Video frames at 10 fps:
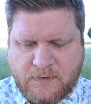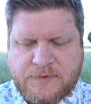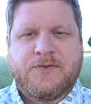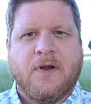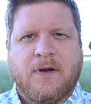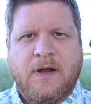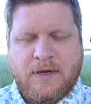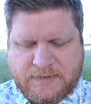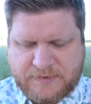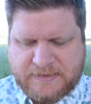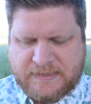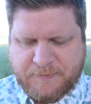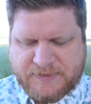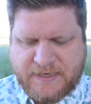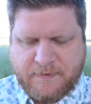
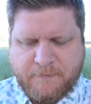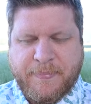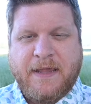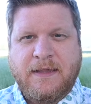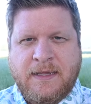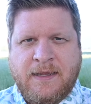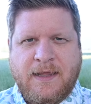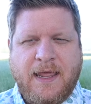60% Bentley,